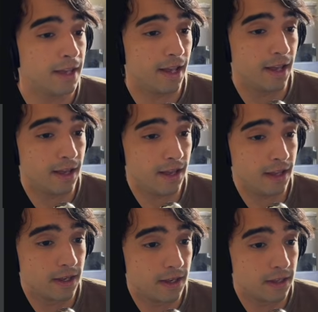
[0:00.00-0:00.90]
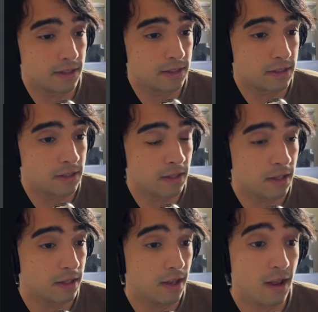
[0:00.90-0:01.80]
And
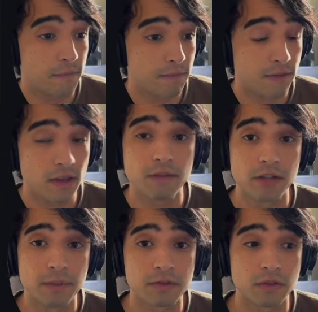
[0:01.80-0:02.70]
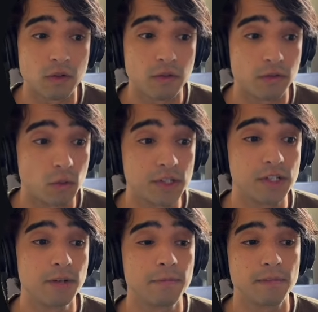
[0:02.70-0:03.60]
yeah, thank you very much for
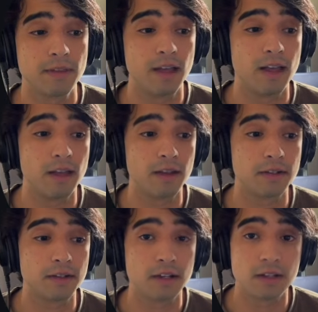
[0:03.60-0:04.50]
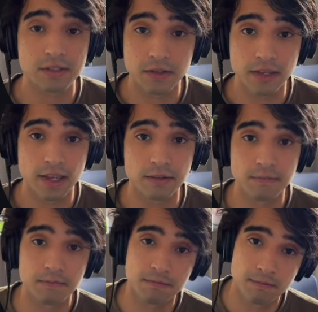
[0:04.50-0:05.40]
watching, and I'll see you
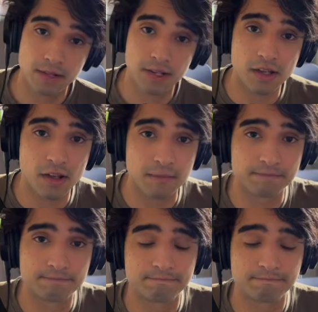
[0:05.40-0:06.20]
again next time.